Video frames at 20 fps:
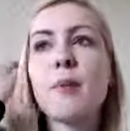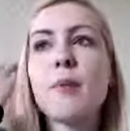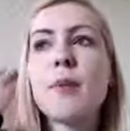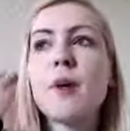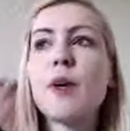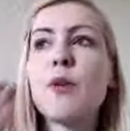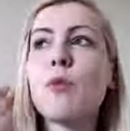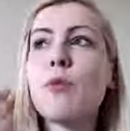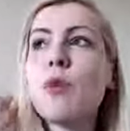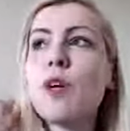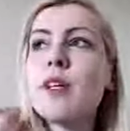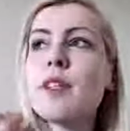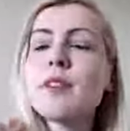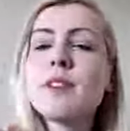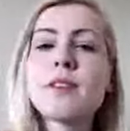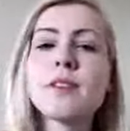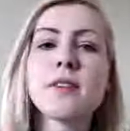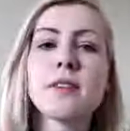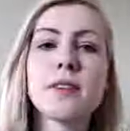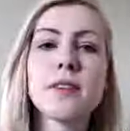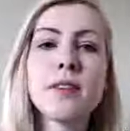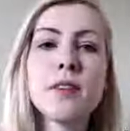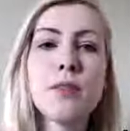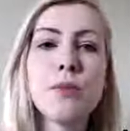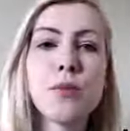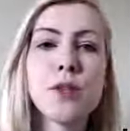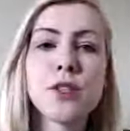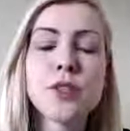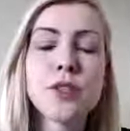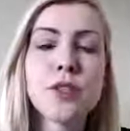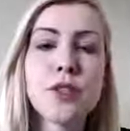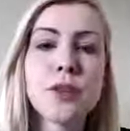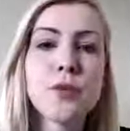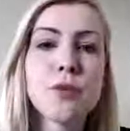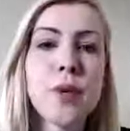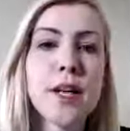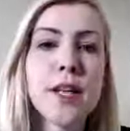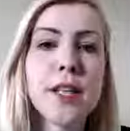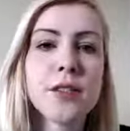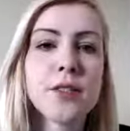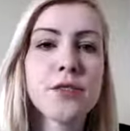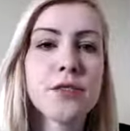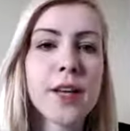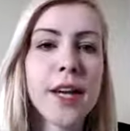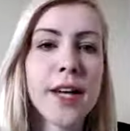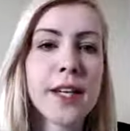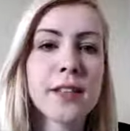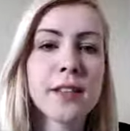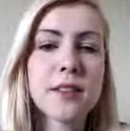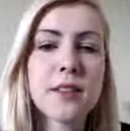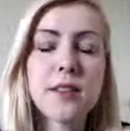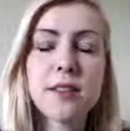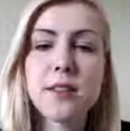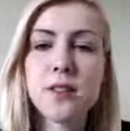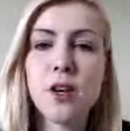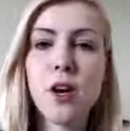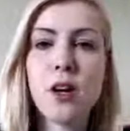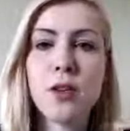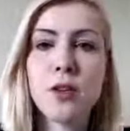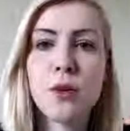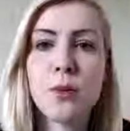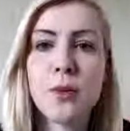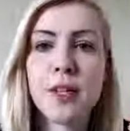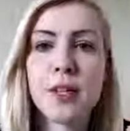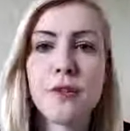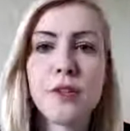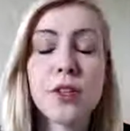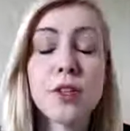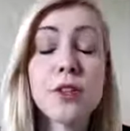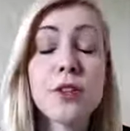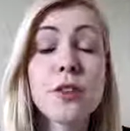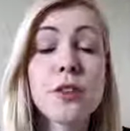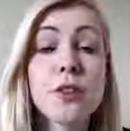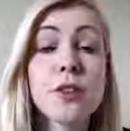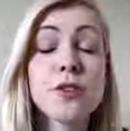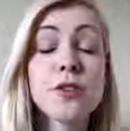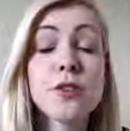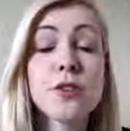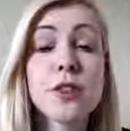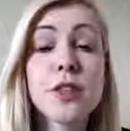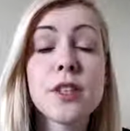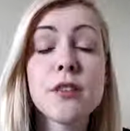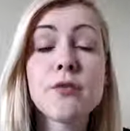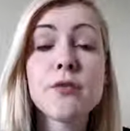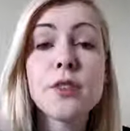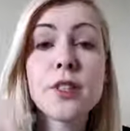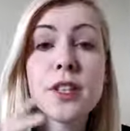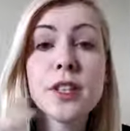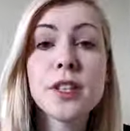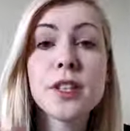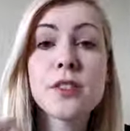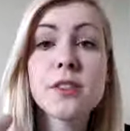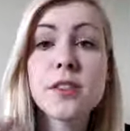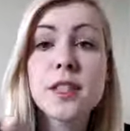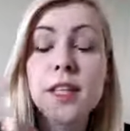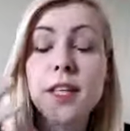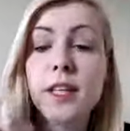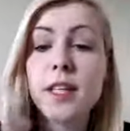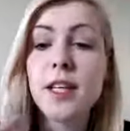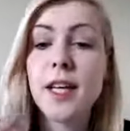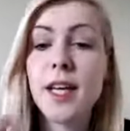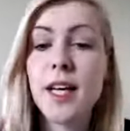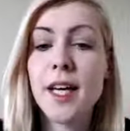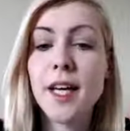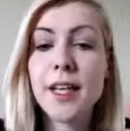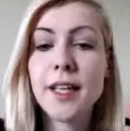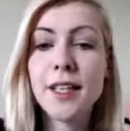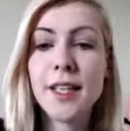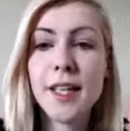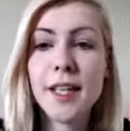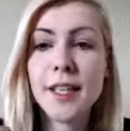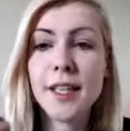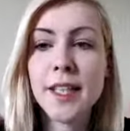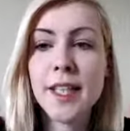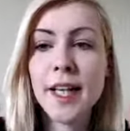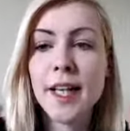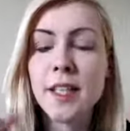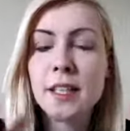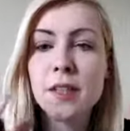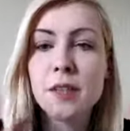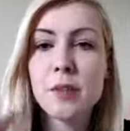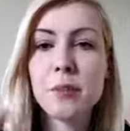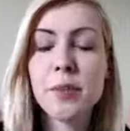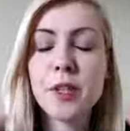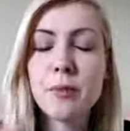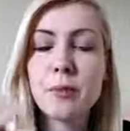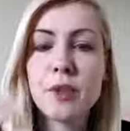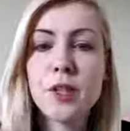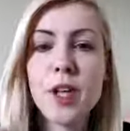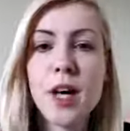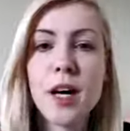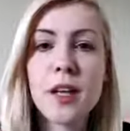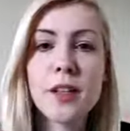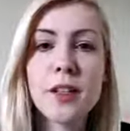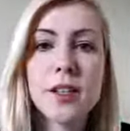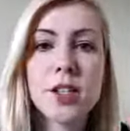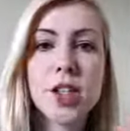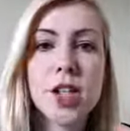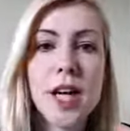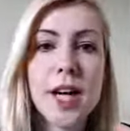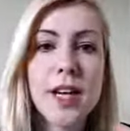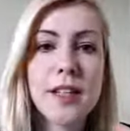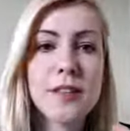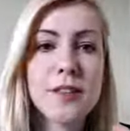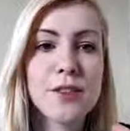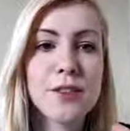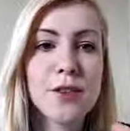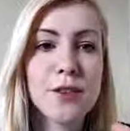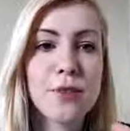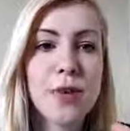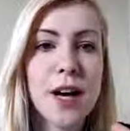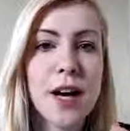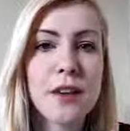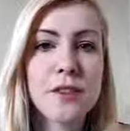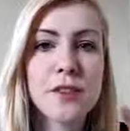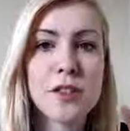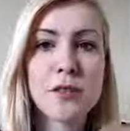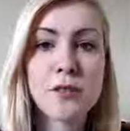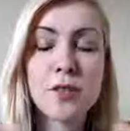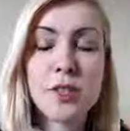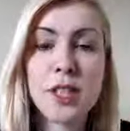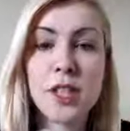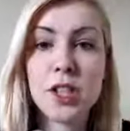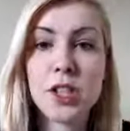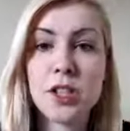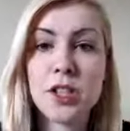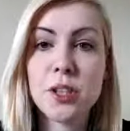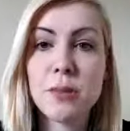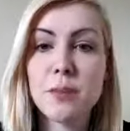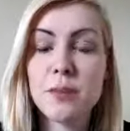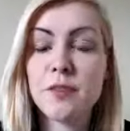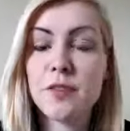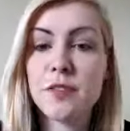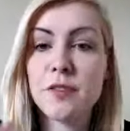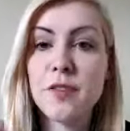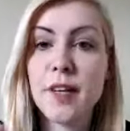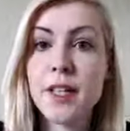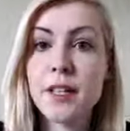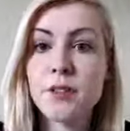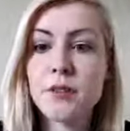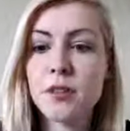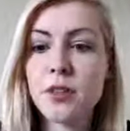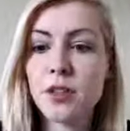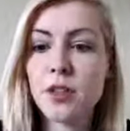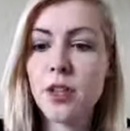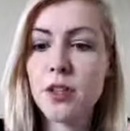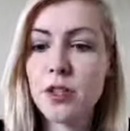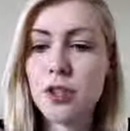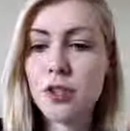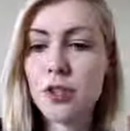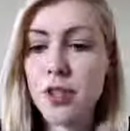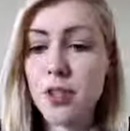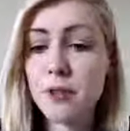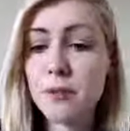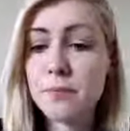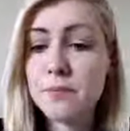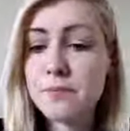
what's a good way to handle this dog or whatever, you know, so you can really just like gain a little bit more knowledge as you have this relationship with the vet or the dog trainer.